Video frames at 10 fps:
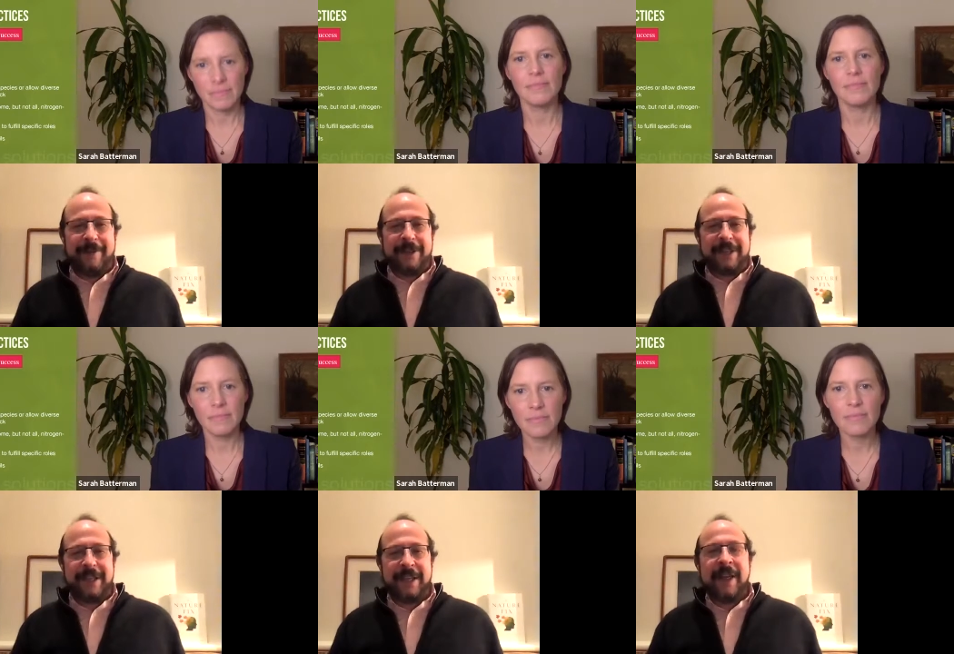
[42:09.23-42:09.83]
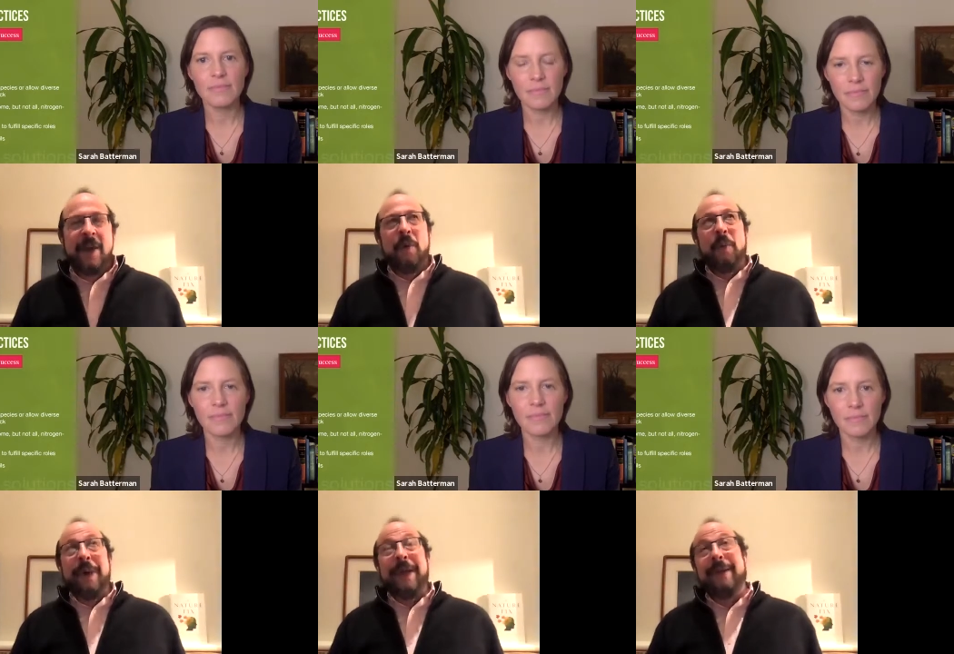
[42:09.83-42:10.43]
Speaker 1: Obviously,
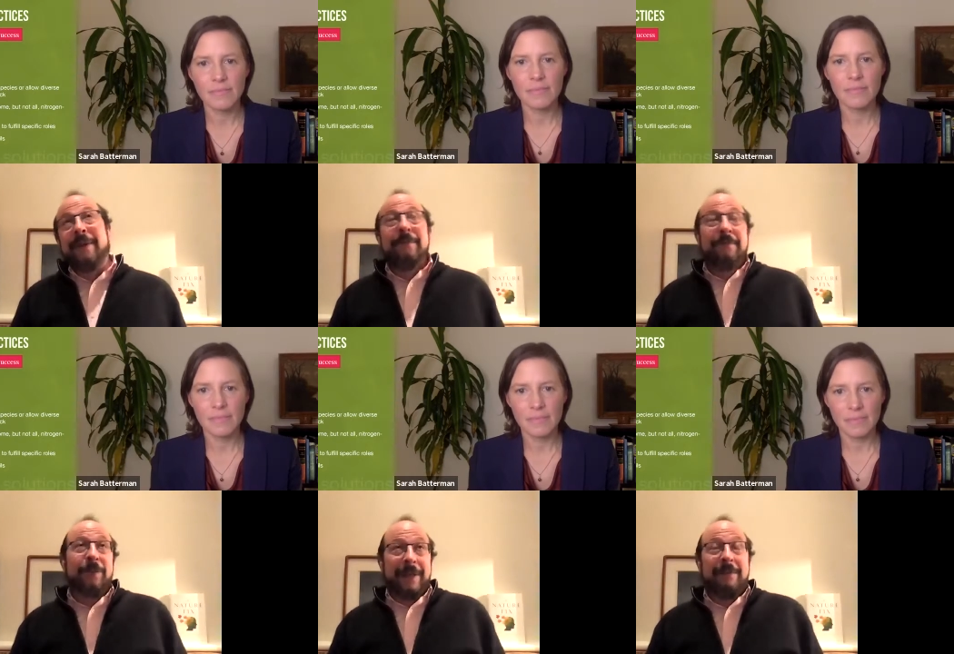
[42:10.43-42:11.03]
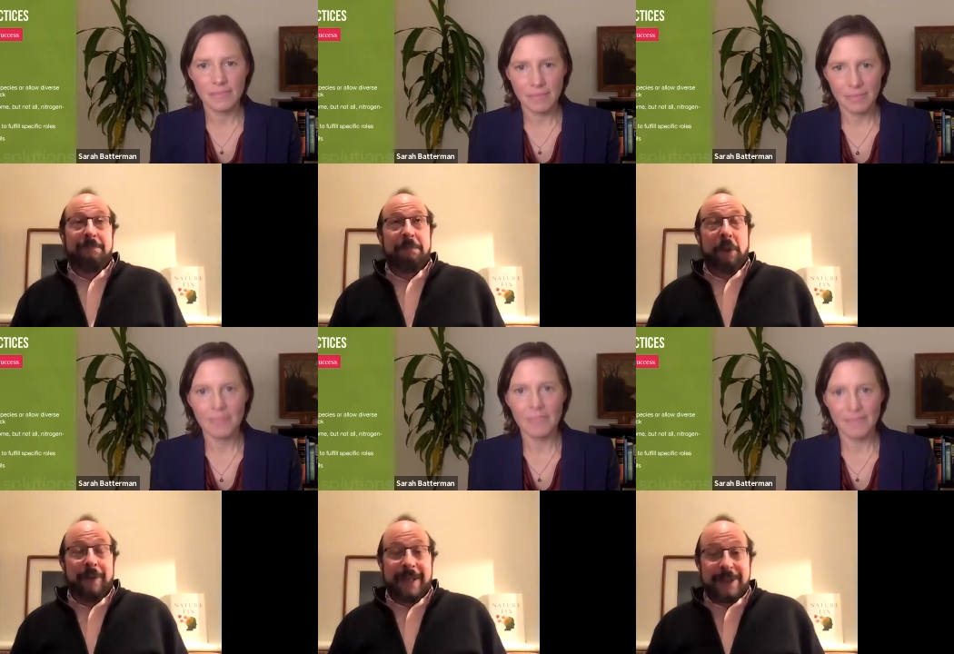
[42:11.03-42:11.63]
we can we can
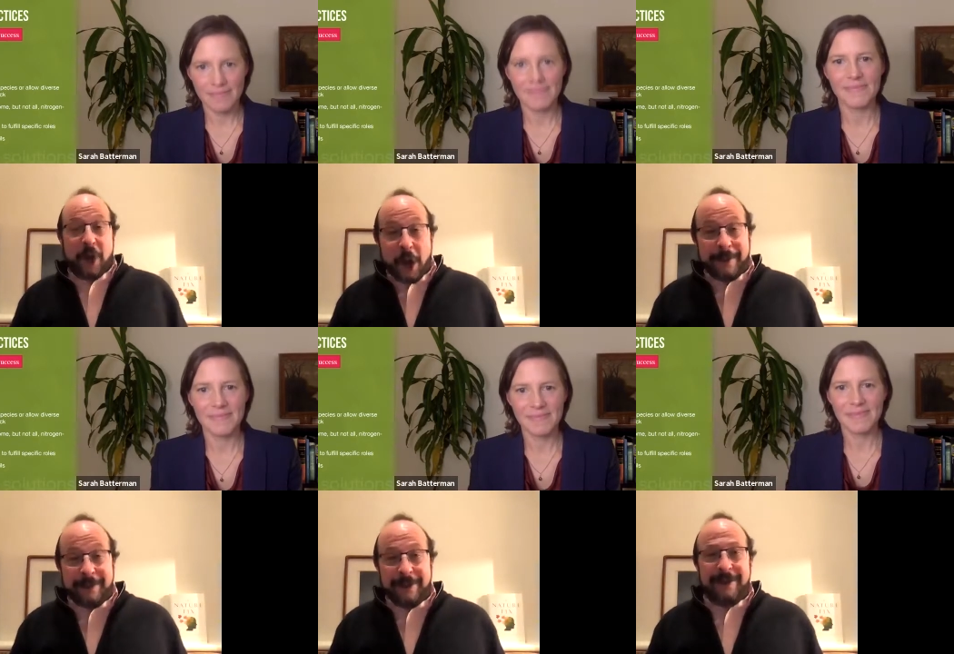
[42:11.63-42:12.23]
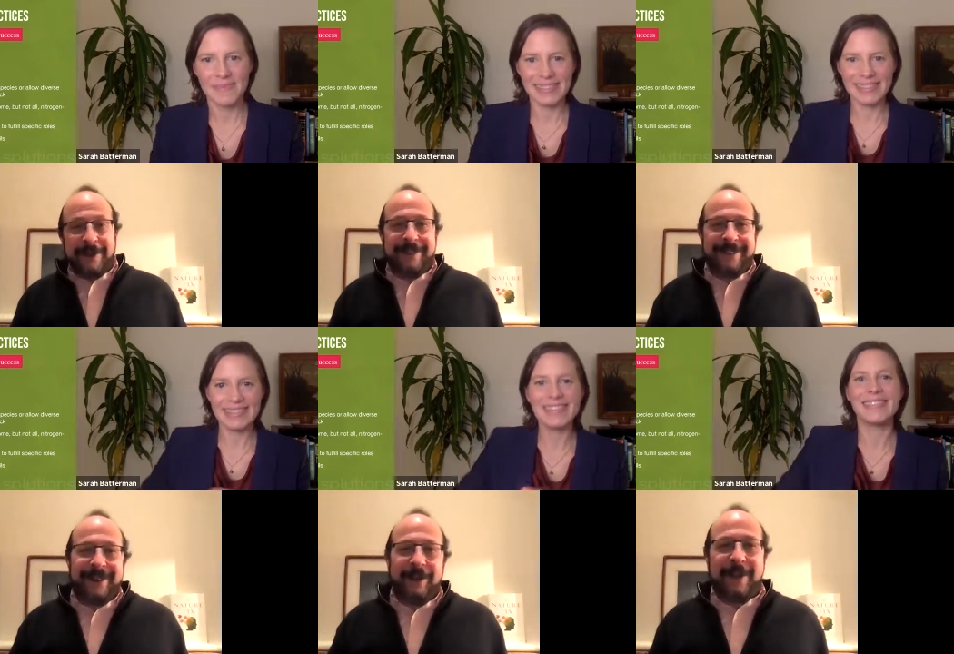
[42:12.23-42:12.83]
burn less carbon, right?
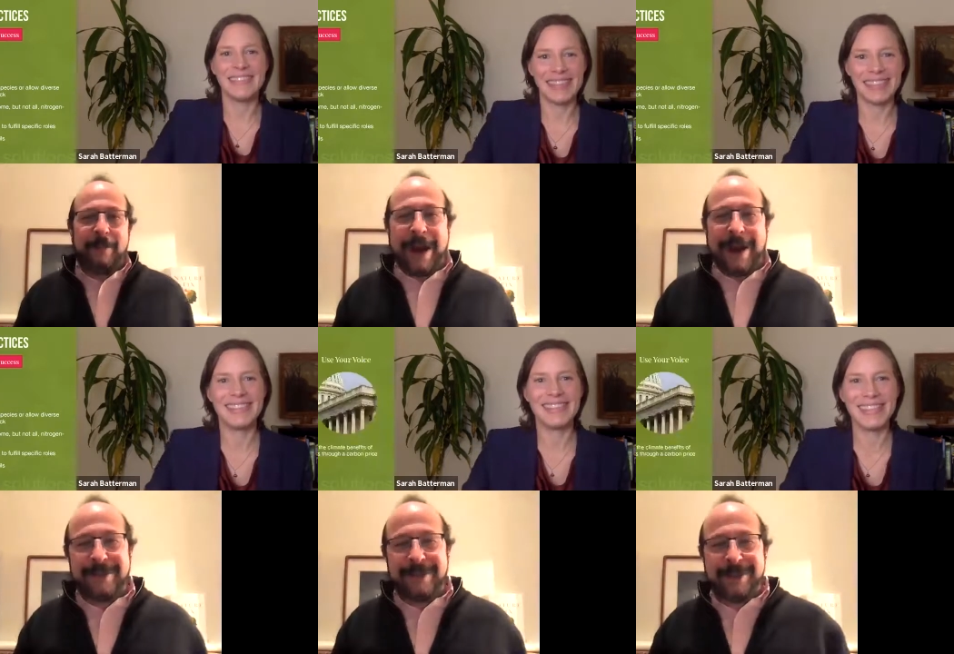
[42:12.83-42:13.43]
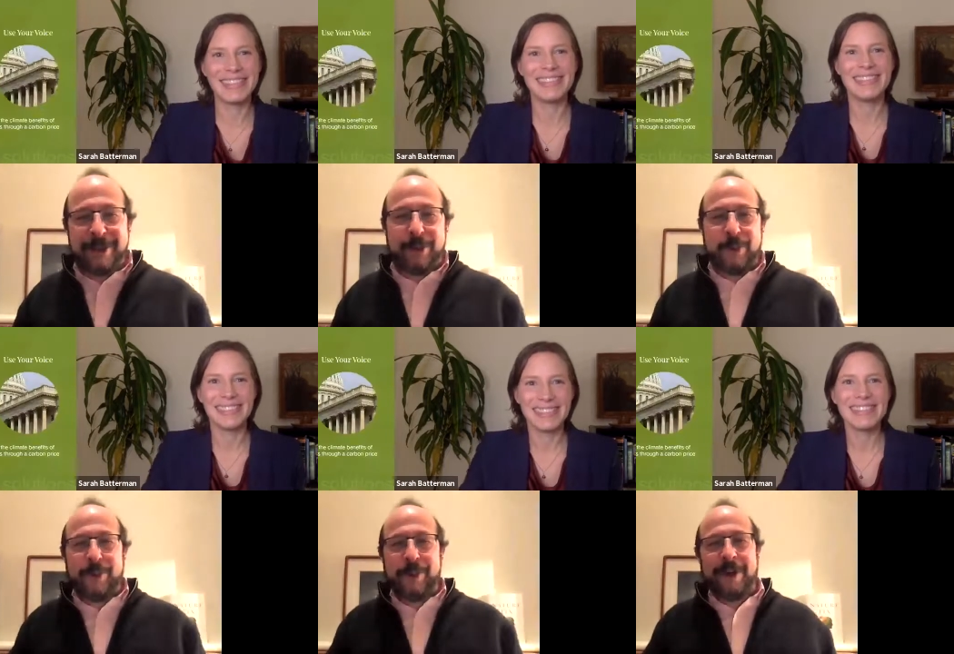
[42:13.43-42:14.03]
You know, keep our houses a little
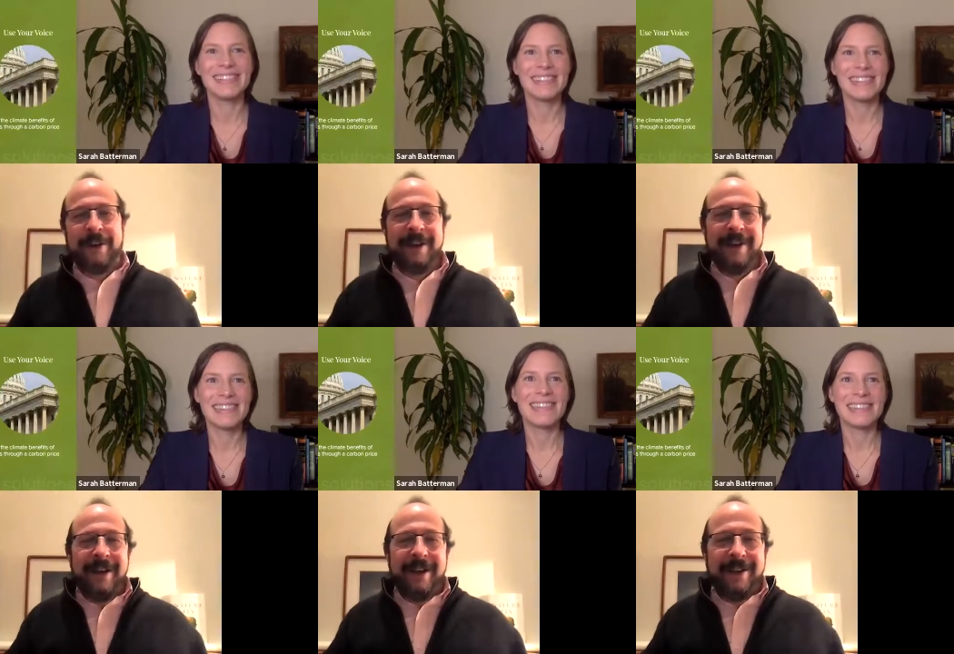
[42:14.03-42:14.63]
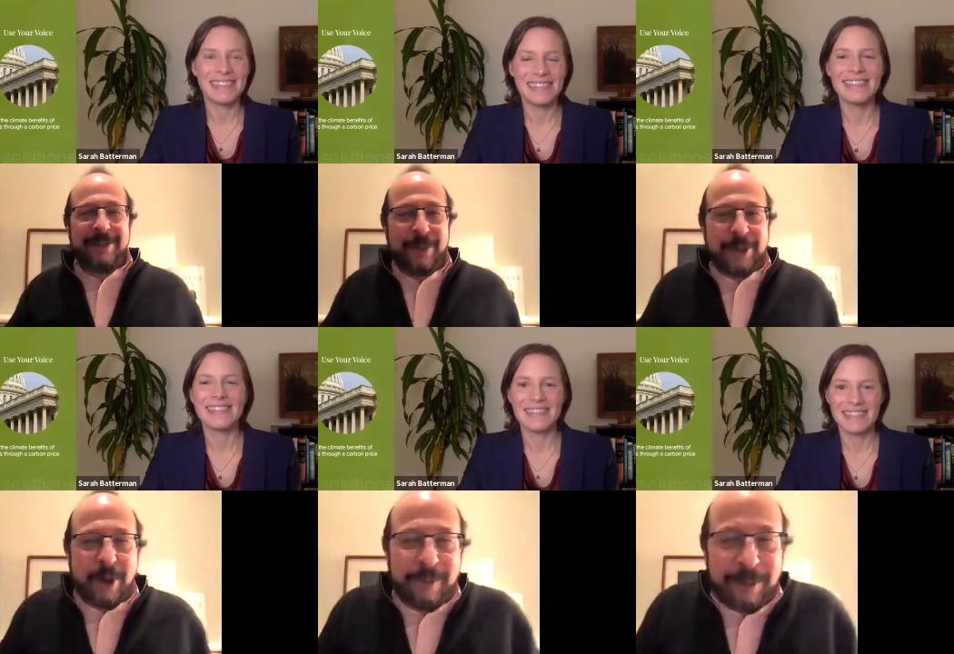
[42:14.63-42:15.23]
cooler, uh,
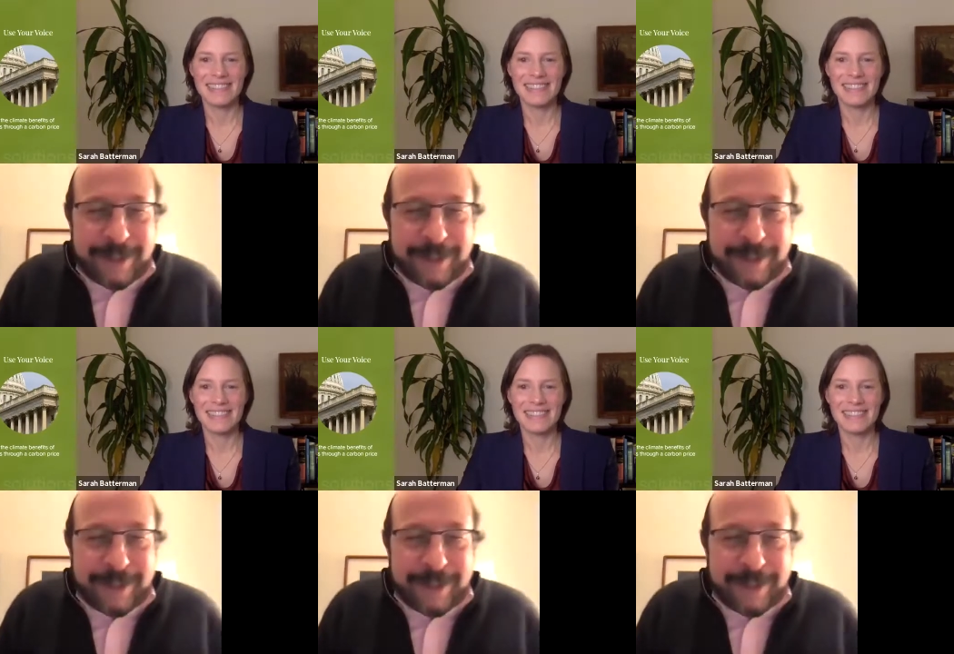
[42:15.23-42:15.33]
switch